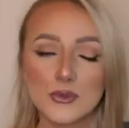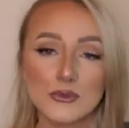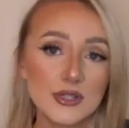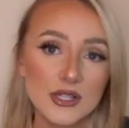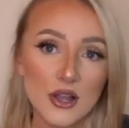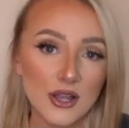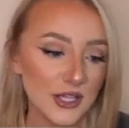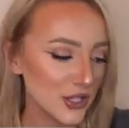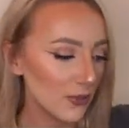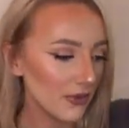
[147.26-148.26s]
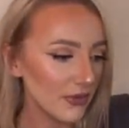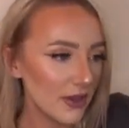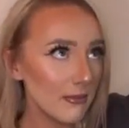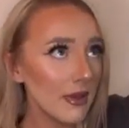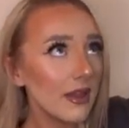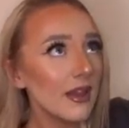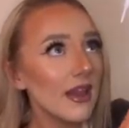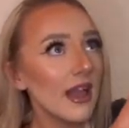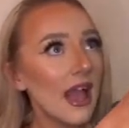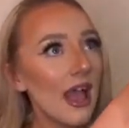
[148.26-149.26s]
as tight as you want them.
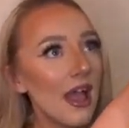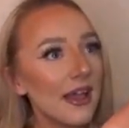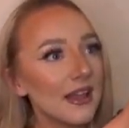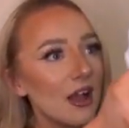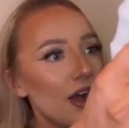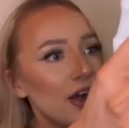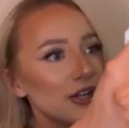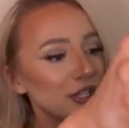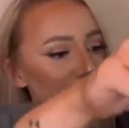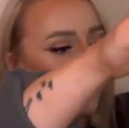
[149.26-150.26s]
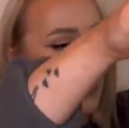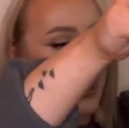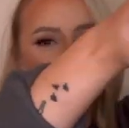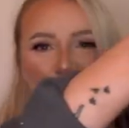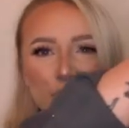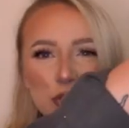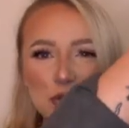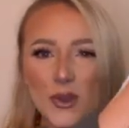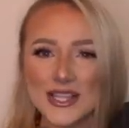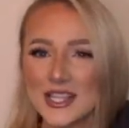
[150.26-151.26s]
I just thought it was
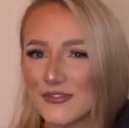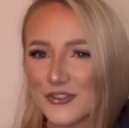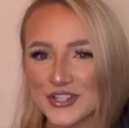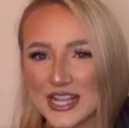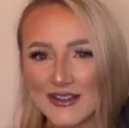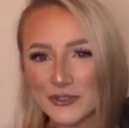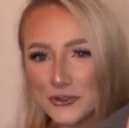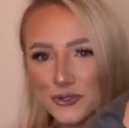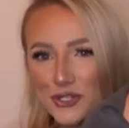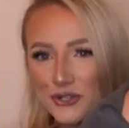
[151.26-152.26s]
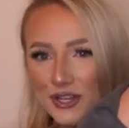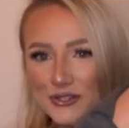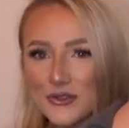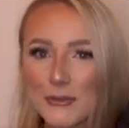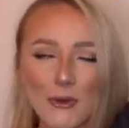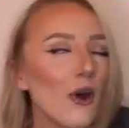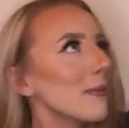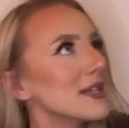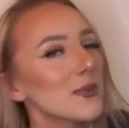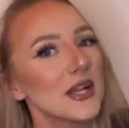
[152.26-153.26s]
quite different to have drawstrings on the bottom
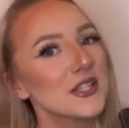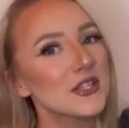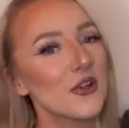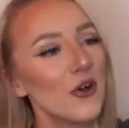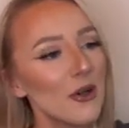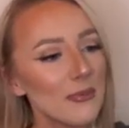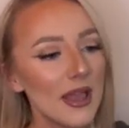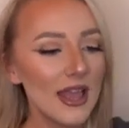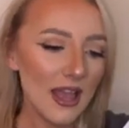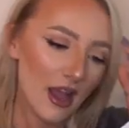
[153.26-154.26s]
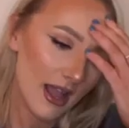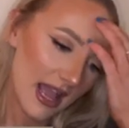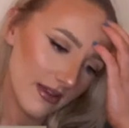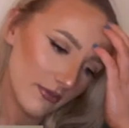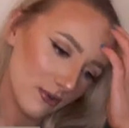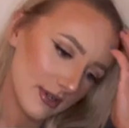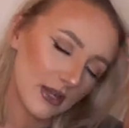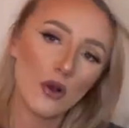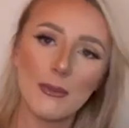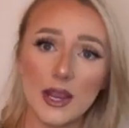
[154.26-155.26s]
as well as the top. I have already
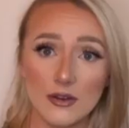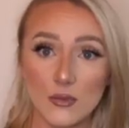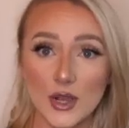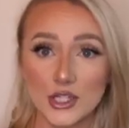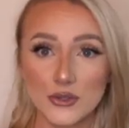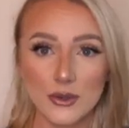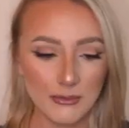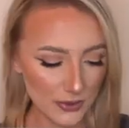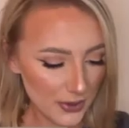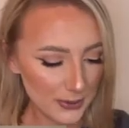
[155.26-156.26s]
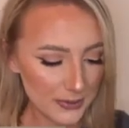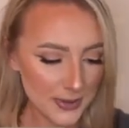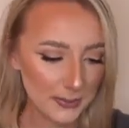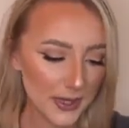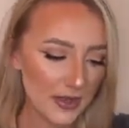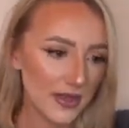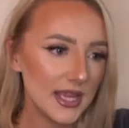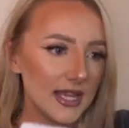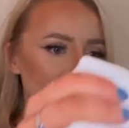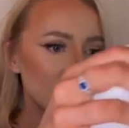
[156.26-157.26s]
got a pair of white jogging bottoms, but
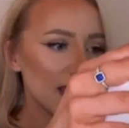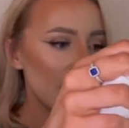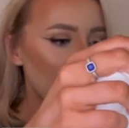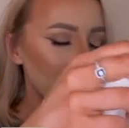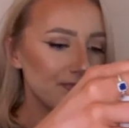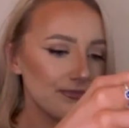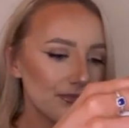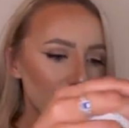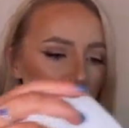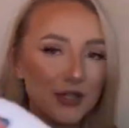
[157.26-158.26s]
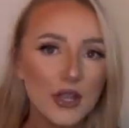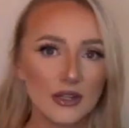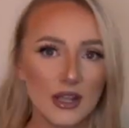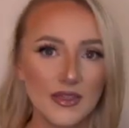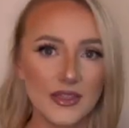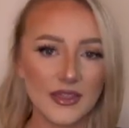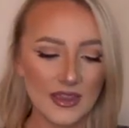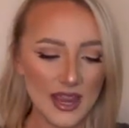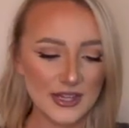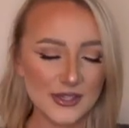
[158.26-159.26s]
these
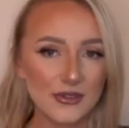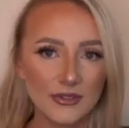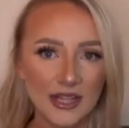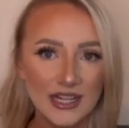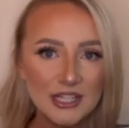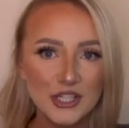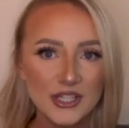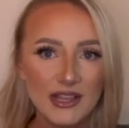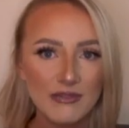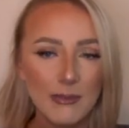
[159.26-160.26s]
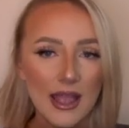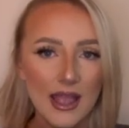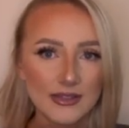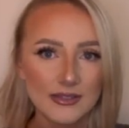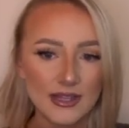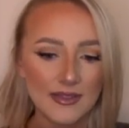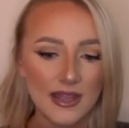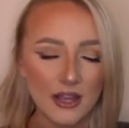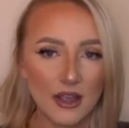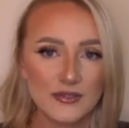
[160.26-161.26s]
they literally just have the band and they're
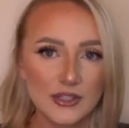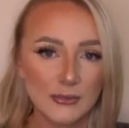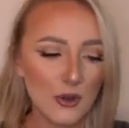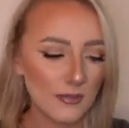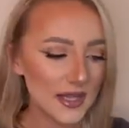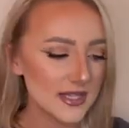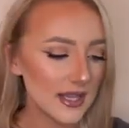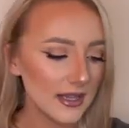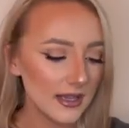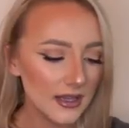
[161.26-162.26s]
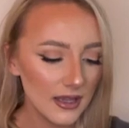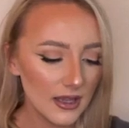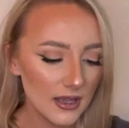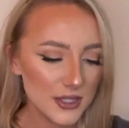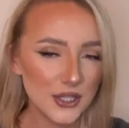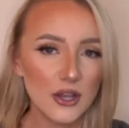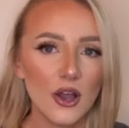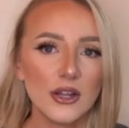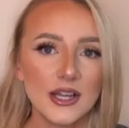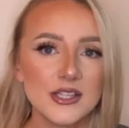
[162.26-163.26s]
cuffed at the bottom, that's it. So you
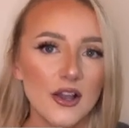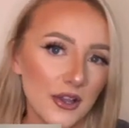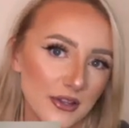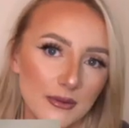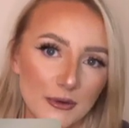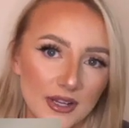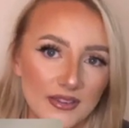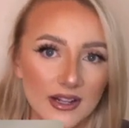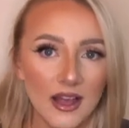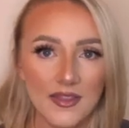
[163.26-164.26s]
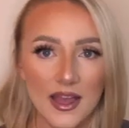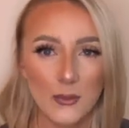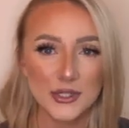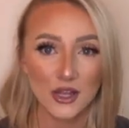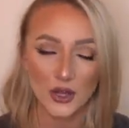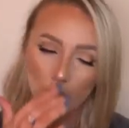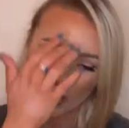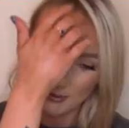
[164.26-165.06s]
can't like tighten them or anything like that, which I quite